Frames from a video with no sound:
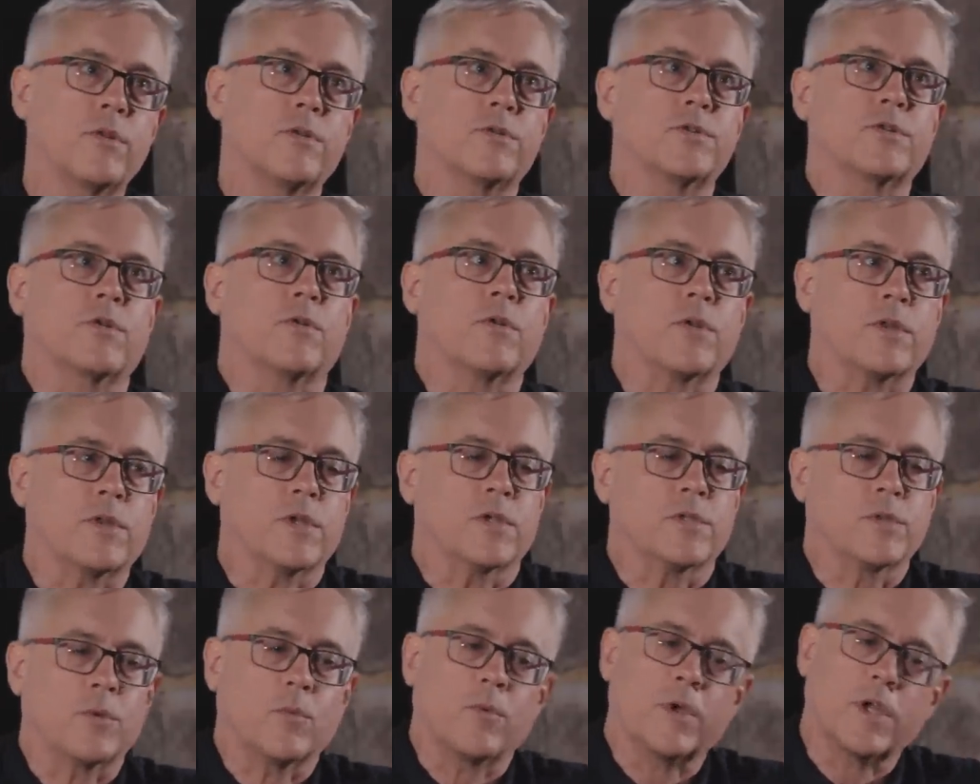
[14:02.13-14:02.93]
and there's certain
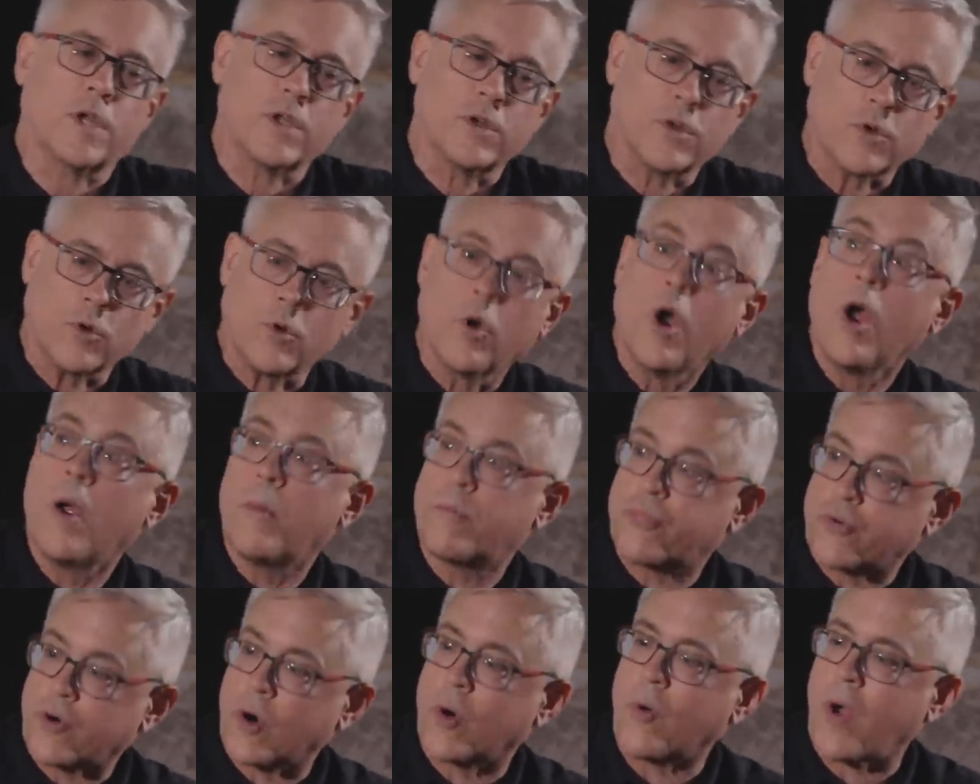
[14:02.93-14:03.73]
things that we can do
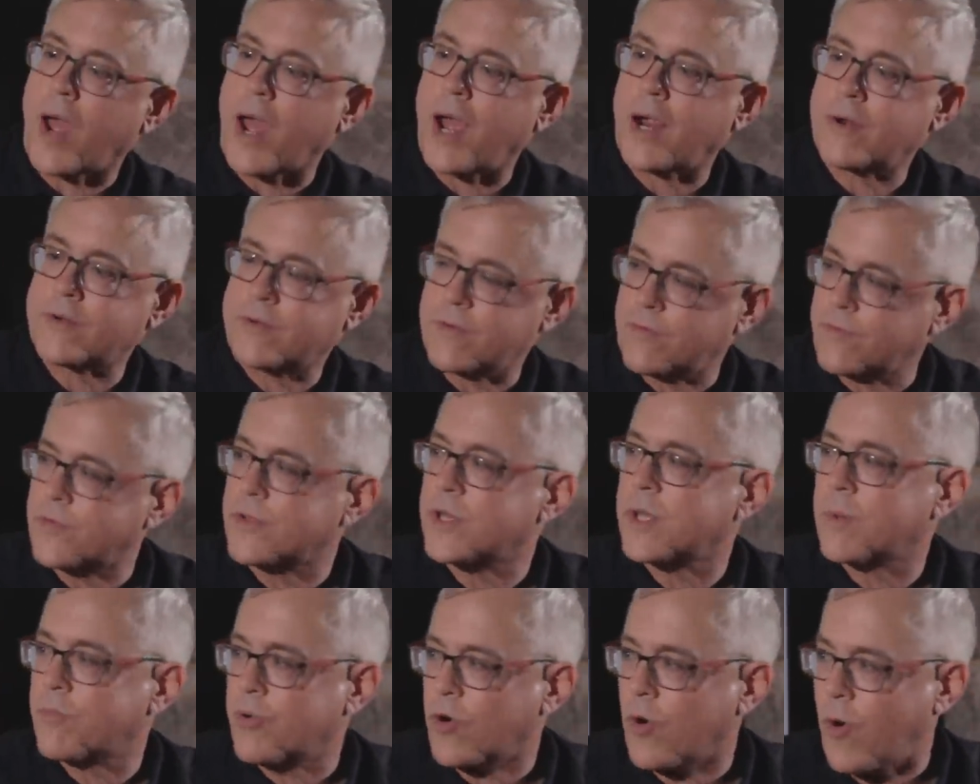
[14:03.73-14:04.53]

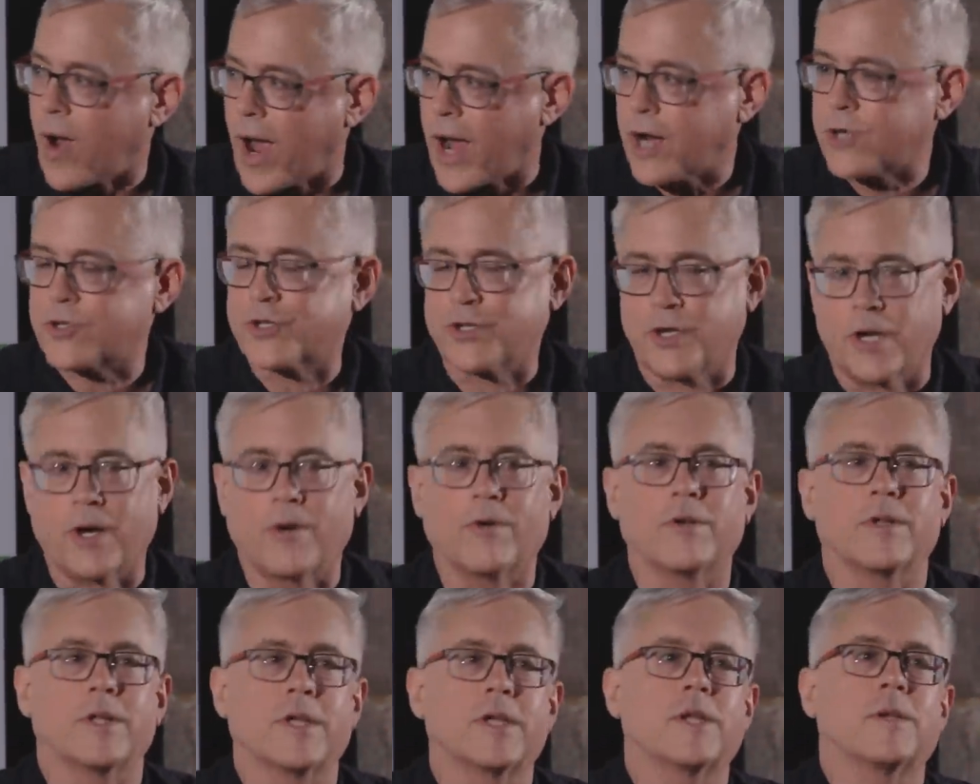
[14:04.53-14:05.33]
proactively,
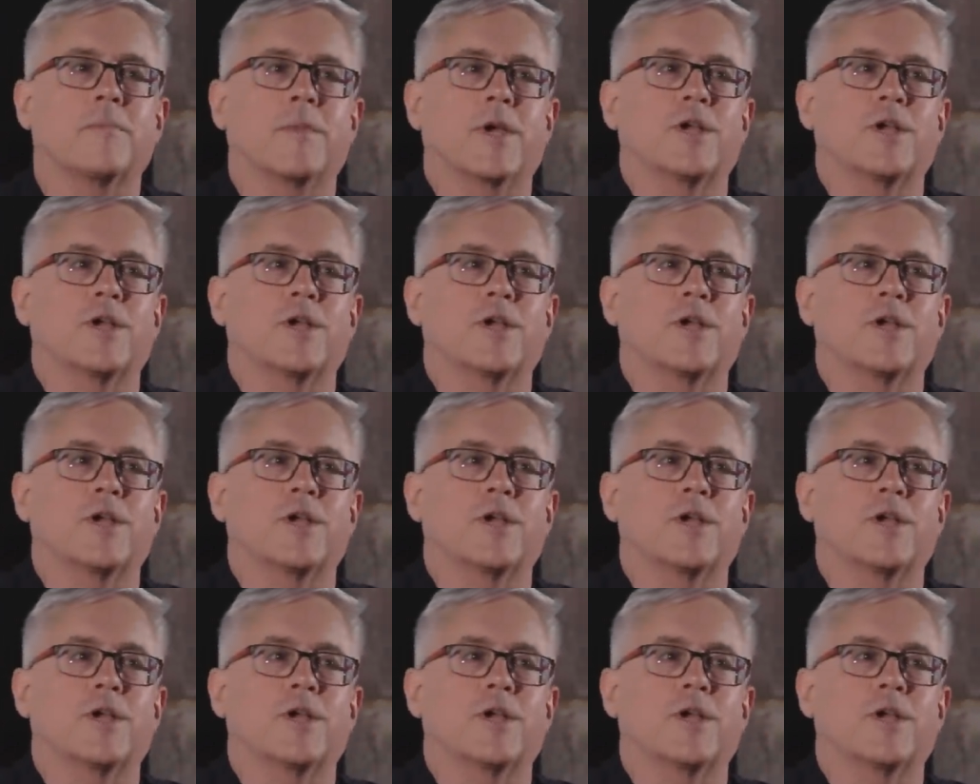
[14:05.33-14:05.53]
proactionarily